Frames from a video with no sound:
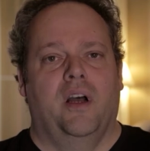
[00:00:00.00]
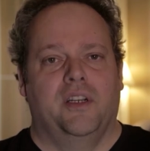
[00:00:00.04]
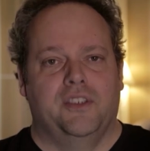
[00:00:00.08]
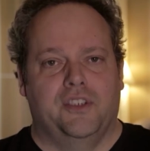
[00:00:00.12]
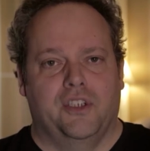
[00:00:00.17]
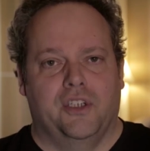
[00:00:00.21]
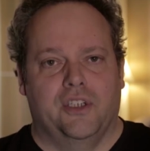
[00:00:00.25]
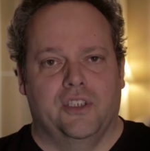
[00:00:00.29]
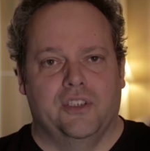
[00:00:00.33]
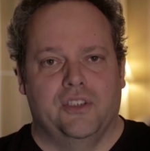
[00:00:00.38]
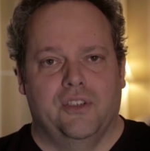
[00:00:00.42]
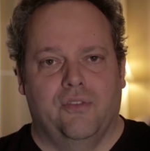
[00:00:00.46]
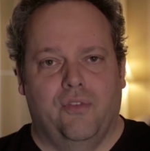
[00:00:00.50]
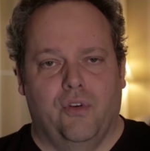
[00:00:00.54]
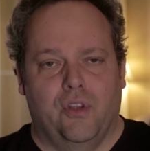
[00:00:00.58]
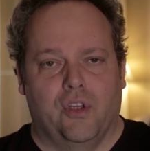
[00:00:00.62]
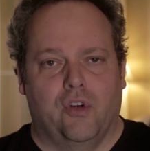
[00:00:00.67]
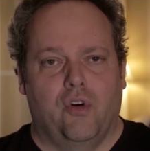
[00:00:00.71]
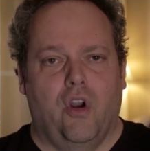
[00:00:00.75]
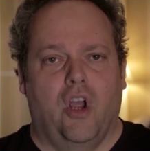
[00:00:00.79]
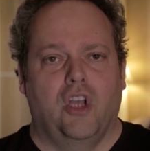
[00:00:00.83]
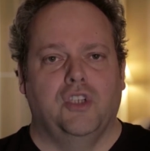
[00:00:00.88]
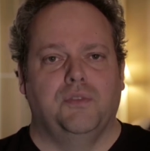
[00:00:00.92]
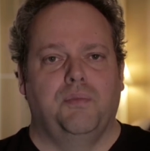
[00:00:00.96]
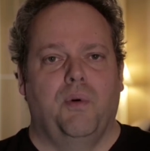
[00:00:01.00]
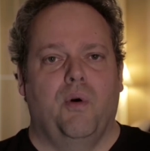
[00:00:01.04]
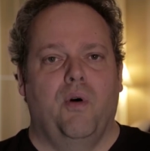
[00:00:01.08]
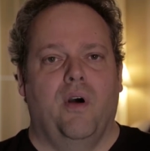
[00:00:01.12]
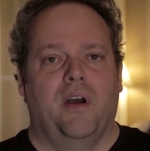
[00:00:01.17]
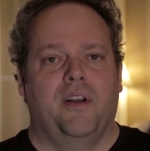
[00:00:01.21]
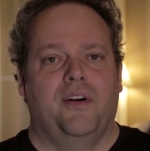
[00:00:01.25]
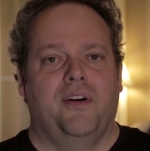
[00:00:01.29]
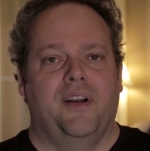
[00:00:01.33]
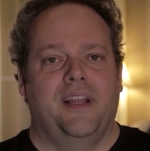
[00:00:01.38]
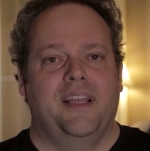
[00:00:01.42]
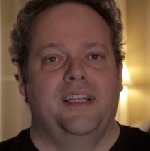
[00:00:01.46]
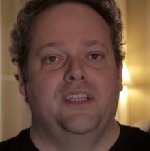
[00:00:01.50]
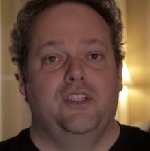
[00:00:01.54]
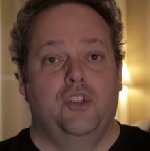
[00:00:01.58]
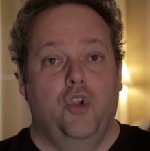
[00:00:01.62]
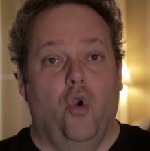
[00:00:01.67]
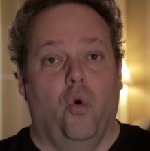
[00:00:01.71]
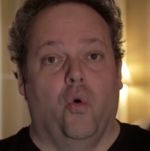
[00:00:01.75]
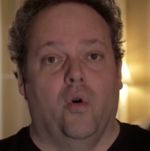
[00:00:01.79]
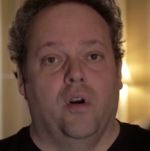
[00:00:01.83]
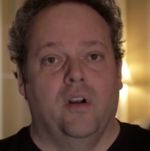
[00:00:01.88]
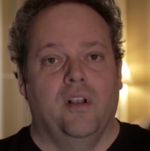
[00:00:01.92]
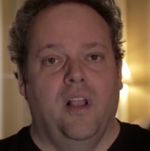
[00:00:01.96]
hunters, for the crossbow hunter in
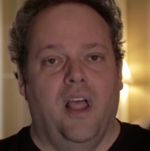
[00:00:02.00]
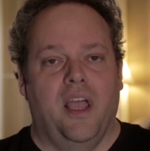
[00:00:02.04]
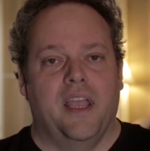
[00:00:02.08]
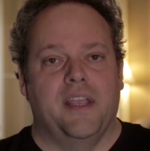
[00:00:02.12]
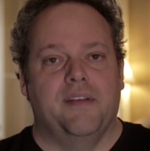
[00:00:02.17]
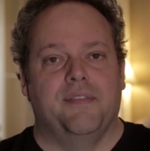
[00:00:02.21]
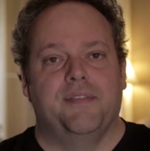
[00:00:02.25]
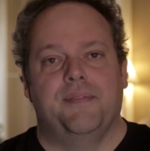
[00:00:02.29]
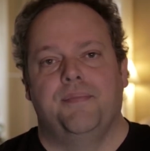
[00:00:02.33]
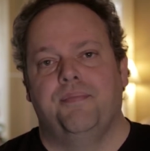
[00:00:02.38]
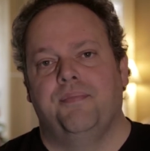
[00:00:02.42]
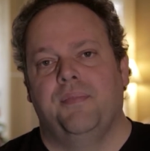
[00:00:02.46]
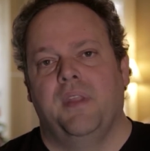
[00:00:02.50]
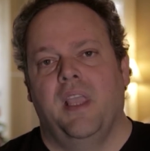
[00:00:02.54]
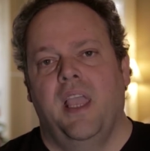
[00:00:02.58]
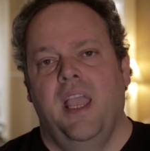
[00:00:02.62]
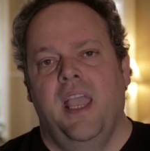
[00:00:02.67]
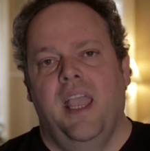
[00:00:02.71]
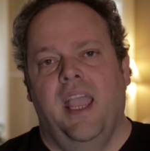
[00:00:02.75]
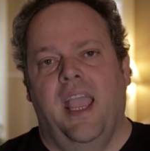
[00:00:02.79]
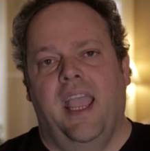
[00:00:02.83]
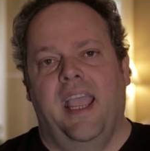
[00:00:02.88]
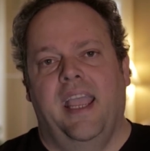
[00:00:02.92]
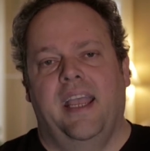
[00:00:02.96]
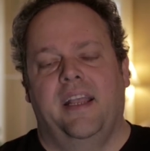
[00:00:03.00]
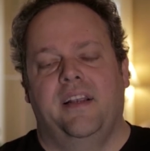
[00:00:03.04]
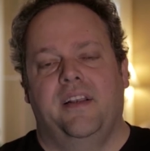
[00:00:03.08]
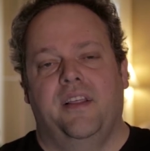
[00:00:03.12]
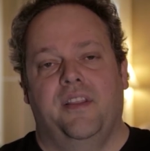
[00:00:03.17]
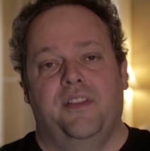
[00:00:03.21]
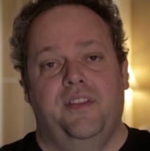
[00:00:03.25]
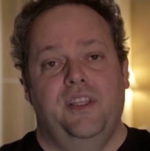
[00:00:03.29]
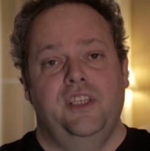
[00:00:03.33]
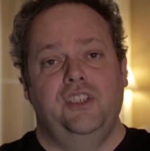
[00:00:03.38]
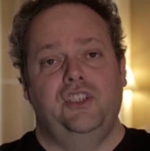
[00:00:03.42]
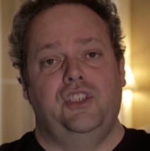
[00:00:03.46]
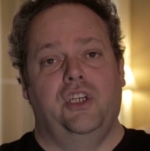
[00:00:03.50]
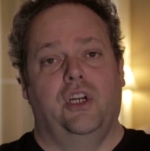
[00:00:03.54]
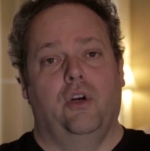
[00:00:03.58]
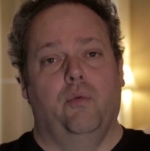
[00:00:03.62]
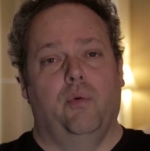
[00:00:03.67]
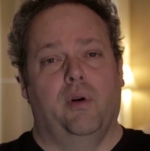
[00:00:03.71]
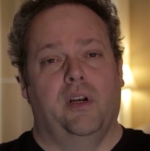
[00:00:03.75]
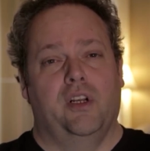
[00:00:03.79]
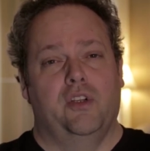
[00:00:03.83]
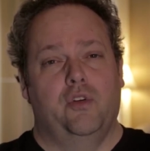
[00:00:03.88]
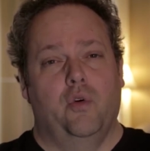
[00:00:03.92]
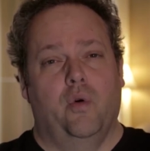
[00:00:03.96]
your life. And this
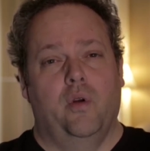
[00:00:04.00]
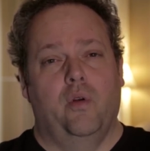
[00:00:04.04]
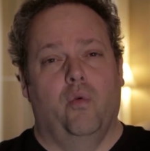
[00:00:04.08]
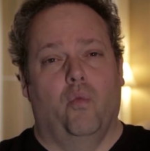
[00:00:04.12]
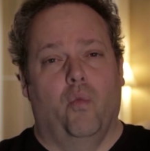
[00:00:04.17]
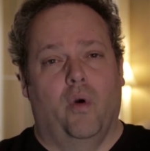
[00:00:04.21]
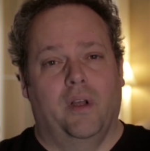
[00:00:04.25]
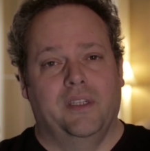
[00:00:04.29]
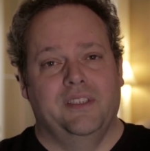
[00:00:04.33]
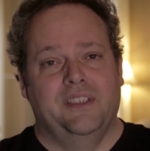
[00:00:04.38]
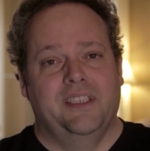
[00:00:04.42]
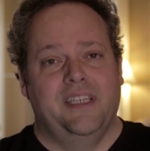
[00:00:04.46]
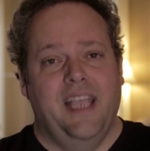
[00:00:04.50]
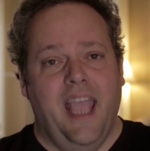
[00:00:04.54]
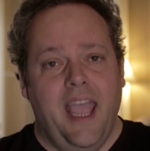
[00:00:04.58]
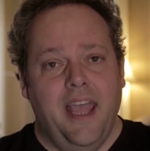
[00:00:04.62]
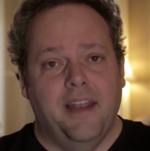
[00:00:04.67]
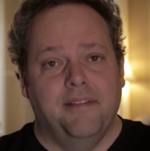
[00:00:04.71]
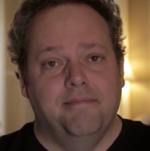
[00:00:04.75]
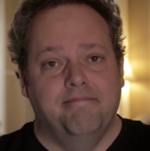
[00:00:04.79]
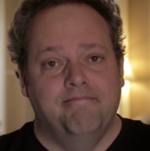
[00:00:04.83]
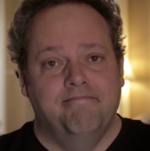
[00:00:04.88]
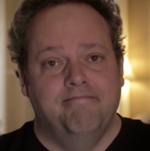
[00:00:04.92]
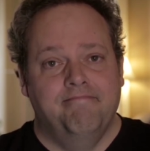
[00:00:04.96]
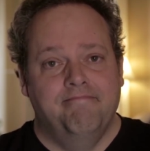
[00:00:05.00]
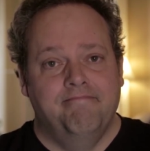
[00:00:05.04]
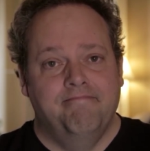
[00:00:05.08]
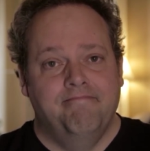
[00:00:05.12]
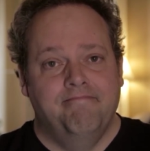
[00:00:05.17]
year we're going to do it once again.